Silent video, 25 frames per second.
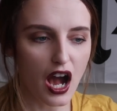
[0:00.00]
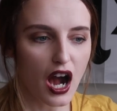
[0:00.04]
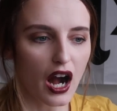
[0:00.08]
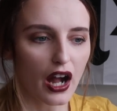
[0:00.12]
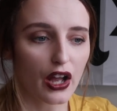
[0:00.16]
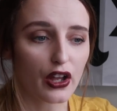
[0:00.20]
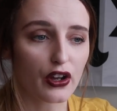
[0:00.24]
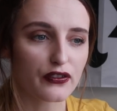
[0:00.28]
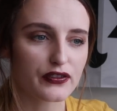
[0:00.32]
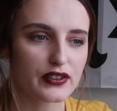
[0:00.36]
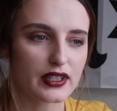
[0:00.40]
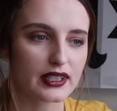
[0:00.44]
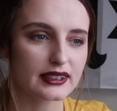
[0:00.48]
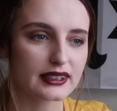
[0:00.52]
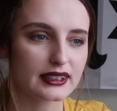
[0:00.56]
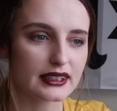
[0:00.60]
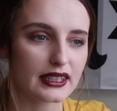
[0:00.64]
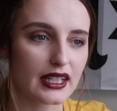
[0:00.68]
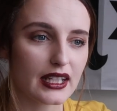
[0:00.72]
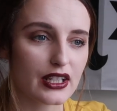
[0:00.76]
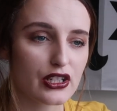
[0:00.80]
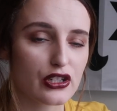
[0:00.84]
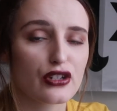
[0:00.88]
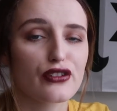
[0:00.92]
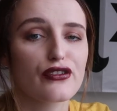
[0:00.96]
I often
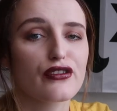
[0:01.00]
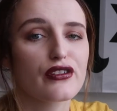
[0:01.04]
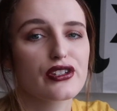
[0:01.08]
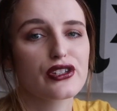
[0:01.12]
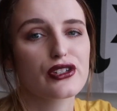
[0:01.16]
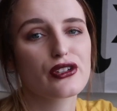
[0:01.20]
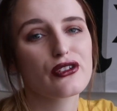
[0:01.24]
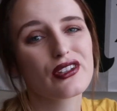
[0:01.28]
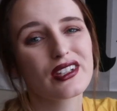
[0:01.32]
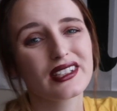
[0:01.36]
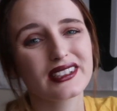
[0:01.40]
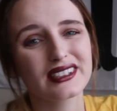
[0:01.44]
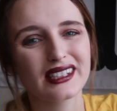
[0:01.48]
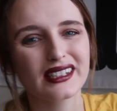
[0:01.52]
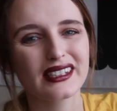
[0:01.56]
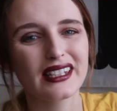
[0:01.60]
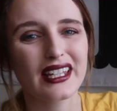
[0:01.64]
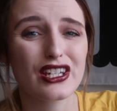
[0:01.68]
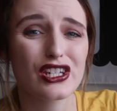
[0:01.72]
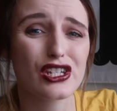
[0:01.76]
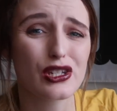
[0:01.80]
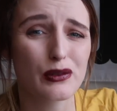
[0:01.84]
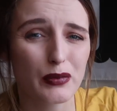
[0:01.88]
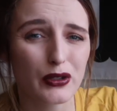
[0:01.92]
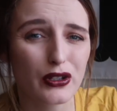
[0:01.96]
see tourists do this at
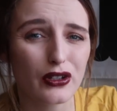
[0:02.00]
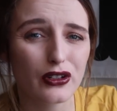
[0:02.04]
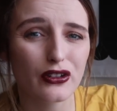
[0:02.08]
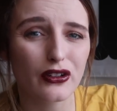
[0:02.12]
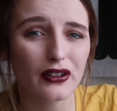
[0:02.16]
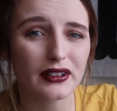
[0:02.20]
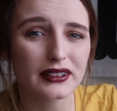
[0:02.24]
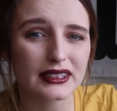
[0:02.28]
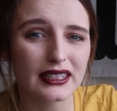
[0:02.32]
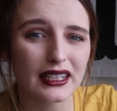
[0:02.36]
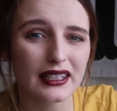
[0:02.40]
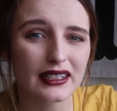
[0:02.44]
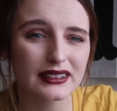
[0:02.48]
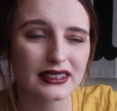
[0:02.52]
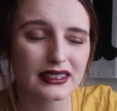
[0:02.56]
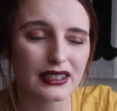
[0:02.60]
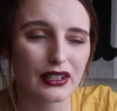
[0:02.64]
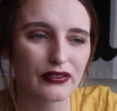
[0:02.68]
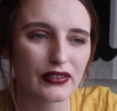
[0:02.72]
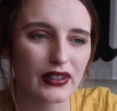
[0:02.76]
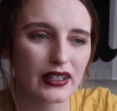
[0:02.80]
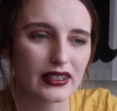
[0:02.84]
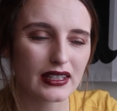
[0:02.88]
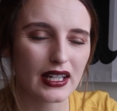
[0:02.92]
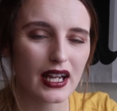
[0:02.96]
like Shibuya Crossing and
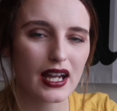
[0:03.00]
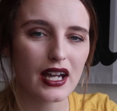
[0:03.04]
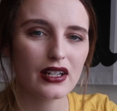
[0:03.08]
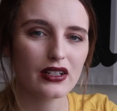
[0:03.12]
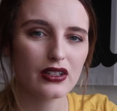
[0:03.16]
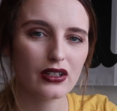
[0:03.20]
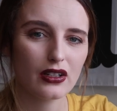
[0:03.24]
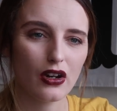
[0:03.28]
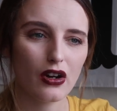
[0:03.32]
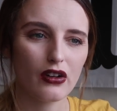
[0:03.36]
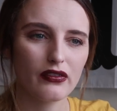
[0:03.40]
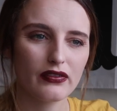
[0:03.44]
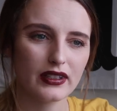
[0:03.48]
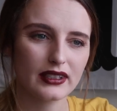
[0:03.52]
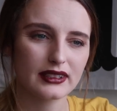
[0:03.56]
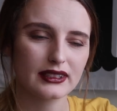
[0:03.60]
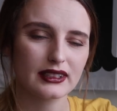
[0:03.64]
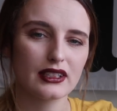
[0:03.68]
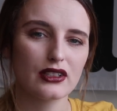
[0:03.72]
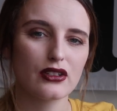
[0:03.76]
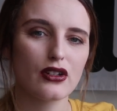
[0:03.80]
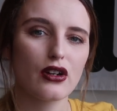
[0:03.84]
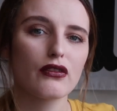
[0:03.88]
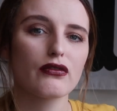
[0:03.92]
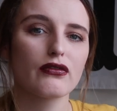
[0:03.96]
stuff like that,
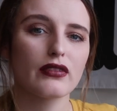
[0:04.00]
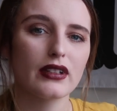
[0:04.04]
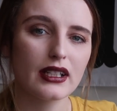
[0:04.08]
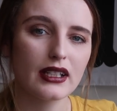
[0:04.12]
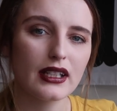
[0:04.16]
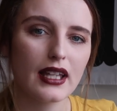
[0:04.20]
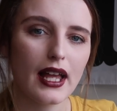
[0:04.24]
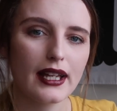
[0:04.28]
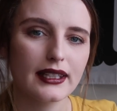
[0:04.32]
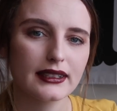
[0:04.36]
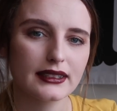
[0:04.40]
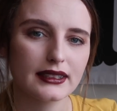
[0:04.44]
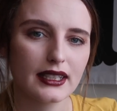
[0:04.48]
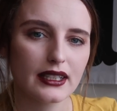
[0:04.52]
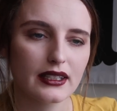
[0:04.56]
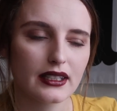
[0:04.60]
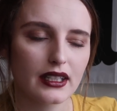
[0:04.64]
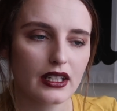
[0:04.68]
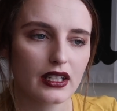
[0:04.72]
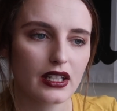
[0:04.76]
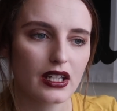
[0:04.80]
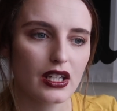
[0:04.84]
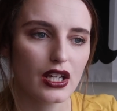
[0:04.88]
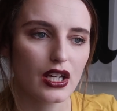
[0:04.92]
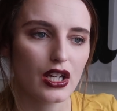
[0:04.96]
obviously not realizing
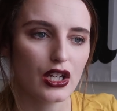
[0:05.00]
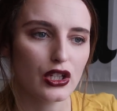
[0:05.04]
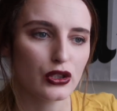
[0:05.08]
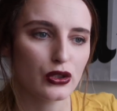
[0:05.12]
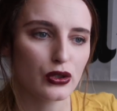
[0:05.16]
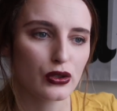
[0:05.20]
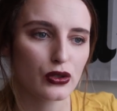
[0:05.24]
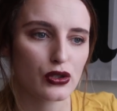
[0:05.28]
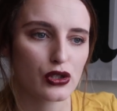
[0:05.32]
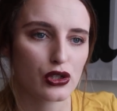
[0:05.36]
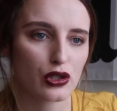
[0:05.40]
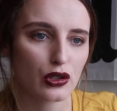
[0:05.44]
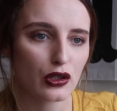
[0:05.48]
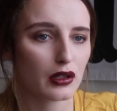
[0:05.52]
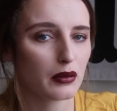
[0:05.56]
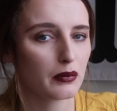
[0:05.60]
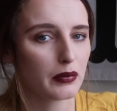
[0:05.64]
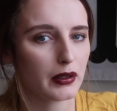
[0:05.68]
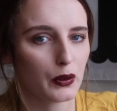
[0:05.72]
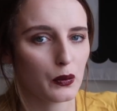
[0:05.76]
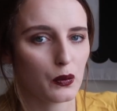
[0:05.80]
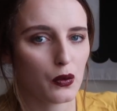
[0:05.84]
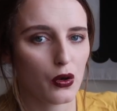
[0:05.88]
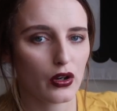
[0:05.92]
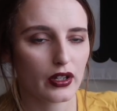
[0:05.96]
that you shouldn't
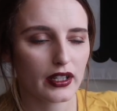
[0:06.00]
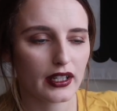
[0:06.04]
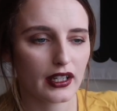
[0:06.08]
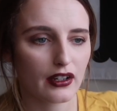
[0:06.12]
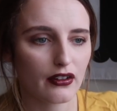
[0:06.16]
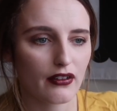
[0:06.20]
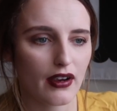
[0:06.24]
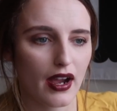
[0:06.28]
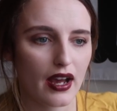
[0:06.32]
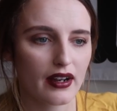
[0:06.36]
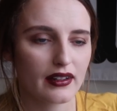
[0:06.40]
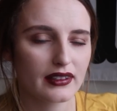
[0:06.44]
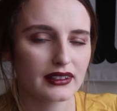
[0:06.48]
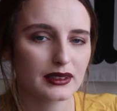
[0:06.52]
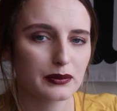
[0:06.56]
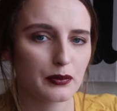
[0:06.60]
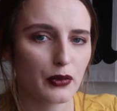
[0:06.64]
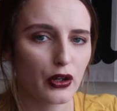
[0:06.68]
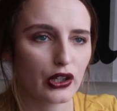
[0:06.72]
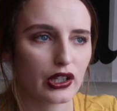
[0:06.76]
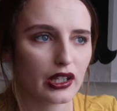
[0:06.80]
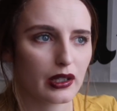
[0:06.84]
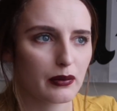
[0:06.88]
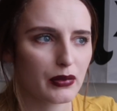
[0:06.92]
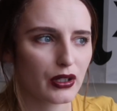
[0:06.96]
be walking around and
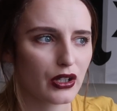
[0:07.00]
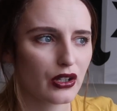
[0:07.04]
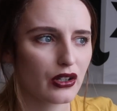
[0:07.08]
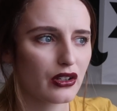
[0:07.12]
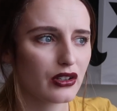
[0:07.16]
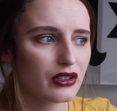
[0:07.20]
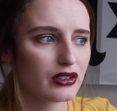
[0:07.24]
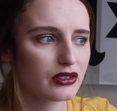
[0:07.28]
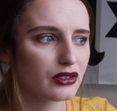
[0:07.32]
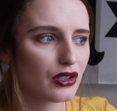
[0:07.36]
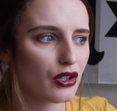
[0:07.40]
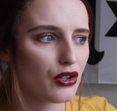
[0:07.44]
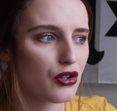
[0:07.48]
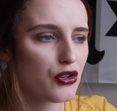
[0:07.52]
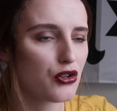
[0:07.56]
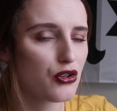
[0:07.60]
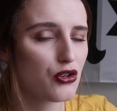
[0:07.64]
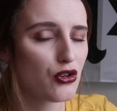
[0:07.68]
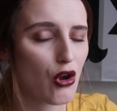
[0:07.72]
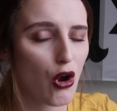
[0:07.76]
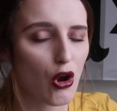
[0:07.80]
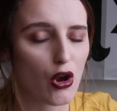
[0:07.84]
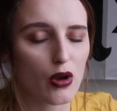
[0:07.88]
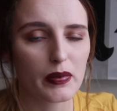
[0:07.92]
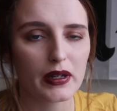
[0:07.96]
smoking because
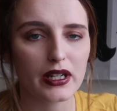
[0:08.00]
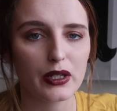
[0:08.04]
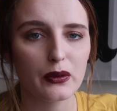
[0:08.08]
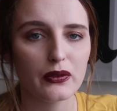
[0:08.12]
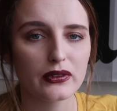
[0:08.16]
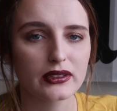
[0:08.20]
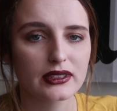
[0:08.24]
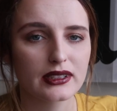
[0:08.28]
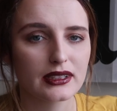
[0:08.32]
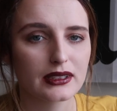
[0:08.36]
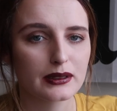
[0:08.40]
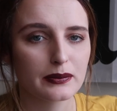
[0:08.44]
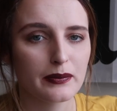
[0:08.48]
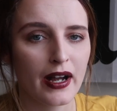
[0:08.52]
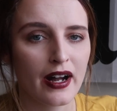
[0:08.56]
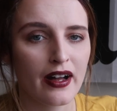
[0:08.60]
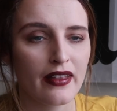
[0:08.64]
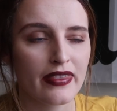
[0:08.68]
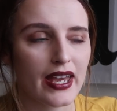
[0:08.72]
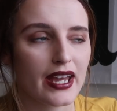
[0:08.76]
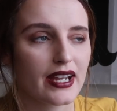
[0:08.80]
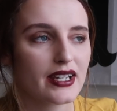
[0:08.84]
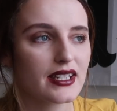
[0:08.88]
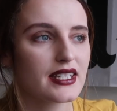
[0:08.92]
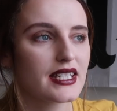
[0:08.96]
nobody wants to smell
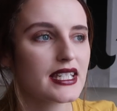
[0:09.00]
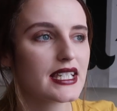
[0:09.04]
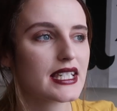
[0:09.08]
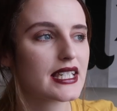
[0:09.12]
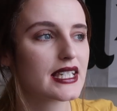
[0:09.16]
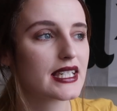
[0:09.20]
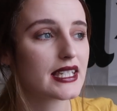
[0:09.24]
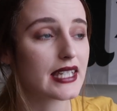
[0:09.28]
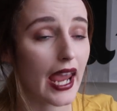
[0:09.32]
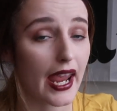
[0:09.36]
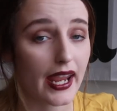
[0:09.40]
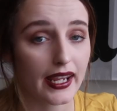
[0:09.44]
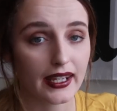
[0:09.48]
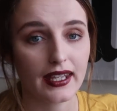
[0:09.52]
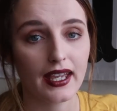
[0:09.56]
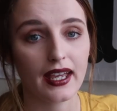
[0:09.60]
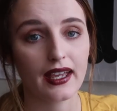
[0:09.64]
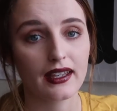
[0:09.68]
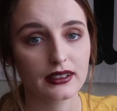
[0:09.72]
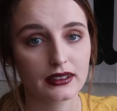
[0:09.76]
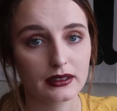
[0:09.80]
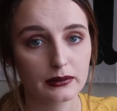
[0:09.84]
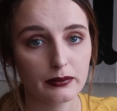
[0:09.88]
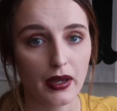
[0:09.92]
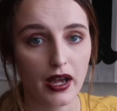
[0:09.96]
that dank
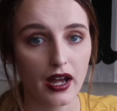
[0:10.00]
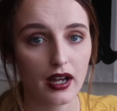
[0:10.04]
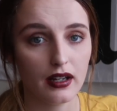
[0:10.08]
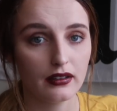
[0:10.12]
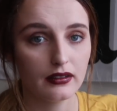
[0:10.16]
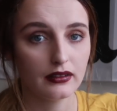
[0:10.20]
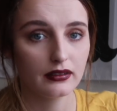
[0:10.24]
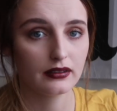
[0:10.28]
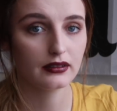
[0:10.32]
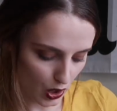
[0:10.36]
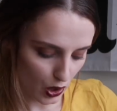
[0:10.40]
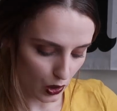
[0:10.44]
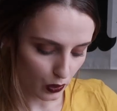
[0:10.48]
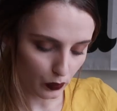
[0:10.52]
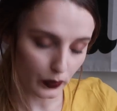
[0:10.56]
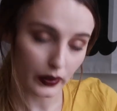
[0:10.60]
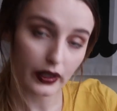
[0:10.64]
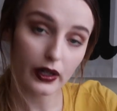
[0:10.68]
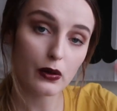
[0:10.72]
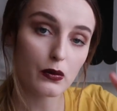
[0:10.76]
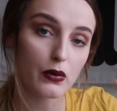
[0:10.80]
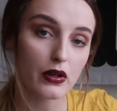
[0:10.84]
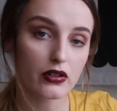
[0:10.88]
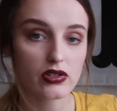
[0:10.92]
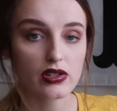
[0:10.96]
ass smell. We
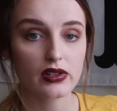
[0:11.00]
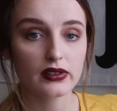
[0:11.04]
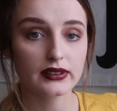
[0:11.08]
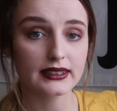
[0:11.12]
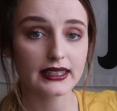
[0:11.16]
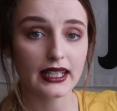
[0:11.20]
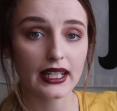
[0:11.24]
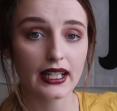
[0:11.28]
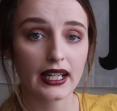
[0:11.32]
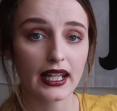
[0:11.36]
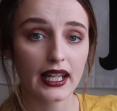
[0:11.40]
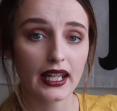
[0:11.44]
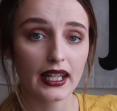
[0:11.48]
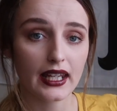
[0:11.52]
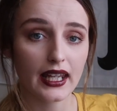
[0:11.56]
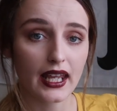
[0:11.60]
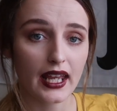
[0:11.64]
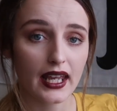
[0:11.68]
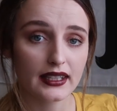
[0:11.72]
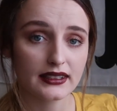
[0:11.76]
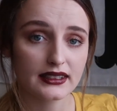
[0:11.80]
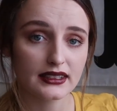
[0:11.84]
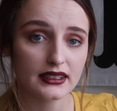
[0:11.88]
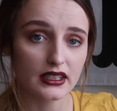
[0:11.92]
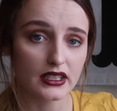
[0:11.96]
don't want your secondhand
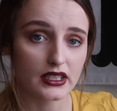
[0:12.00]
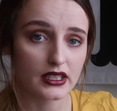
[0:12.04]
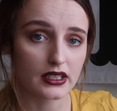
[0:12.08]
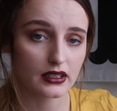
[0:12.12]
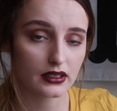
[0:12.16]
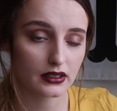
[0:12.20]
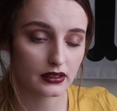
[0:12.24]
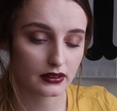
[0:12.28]
cancer.